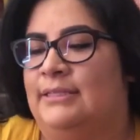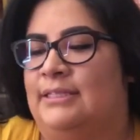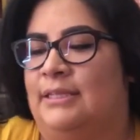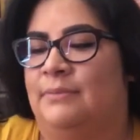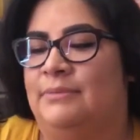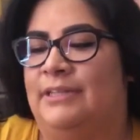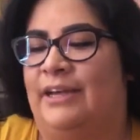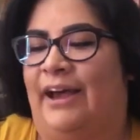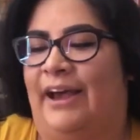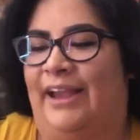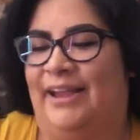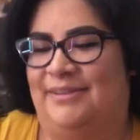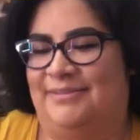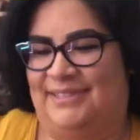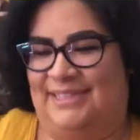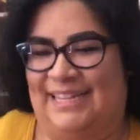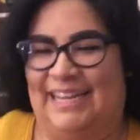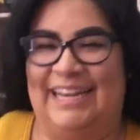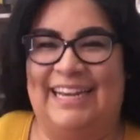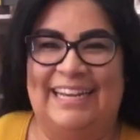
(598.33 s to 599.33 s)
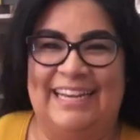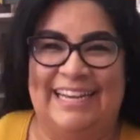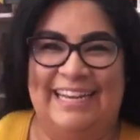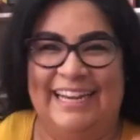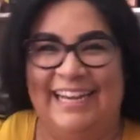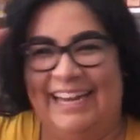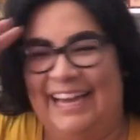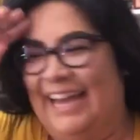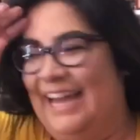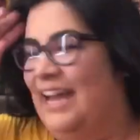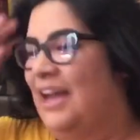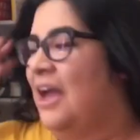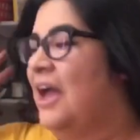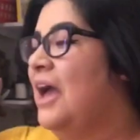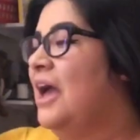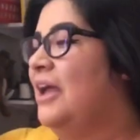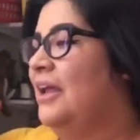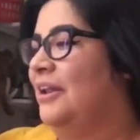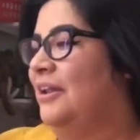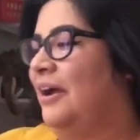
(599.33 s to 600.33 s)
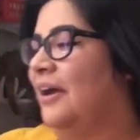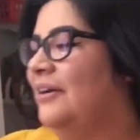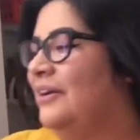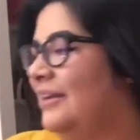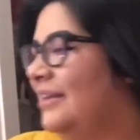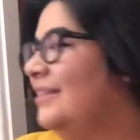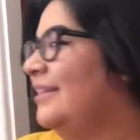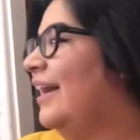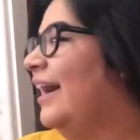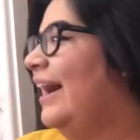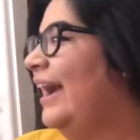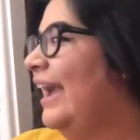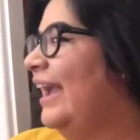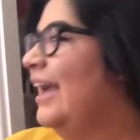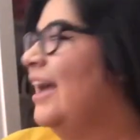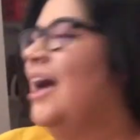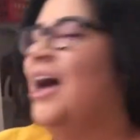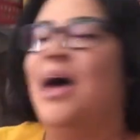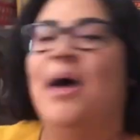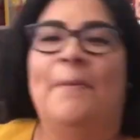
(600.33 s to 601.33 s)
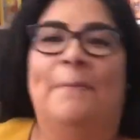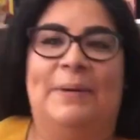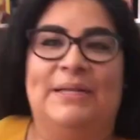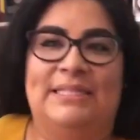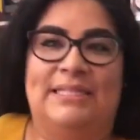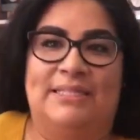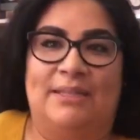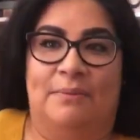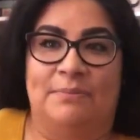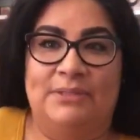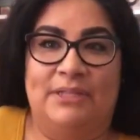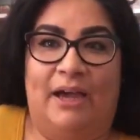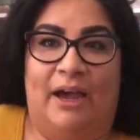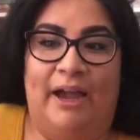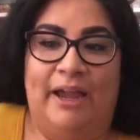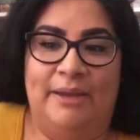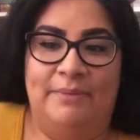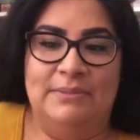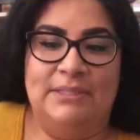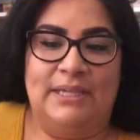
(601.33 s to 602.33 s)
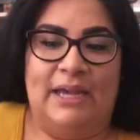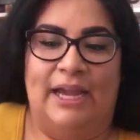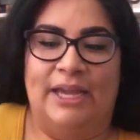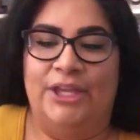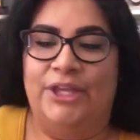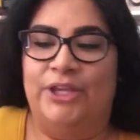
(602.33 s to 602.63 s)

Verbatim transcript: sometimes, not gonna lie, but sometimes I